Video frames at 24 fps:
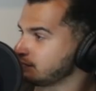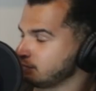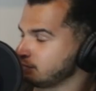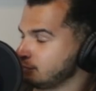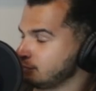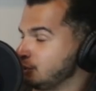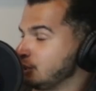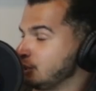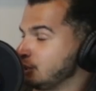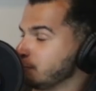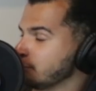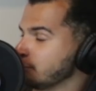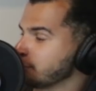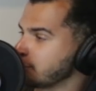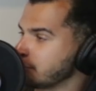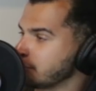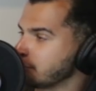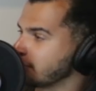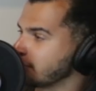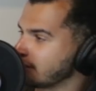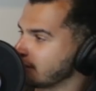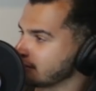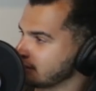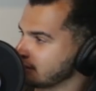cheaper
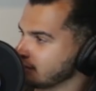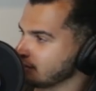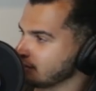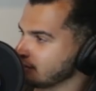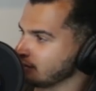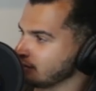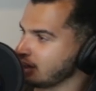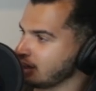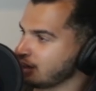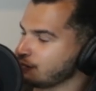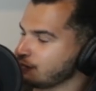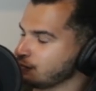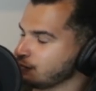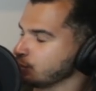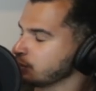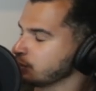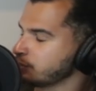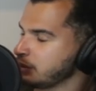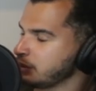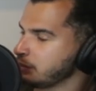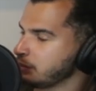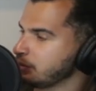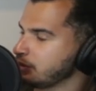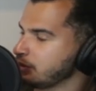people out there, a lot of frugal
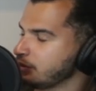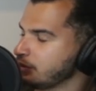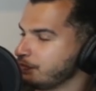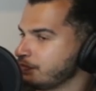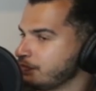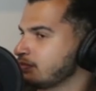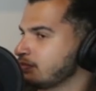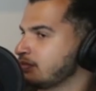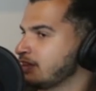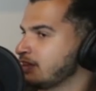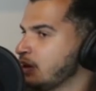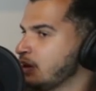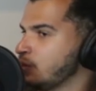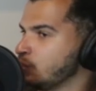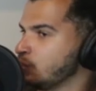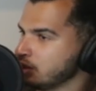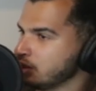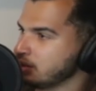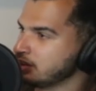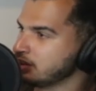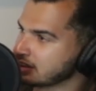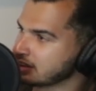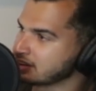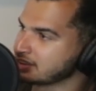people that
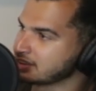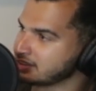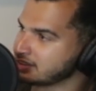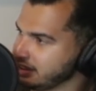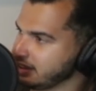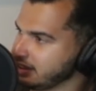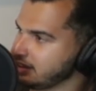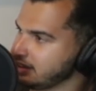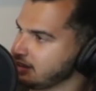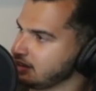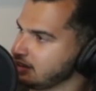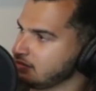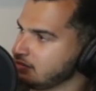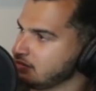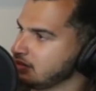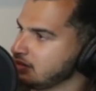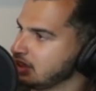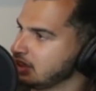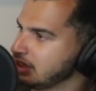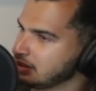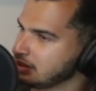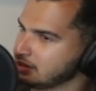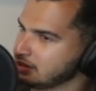would get the stick and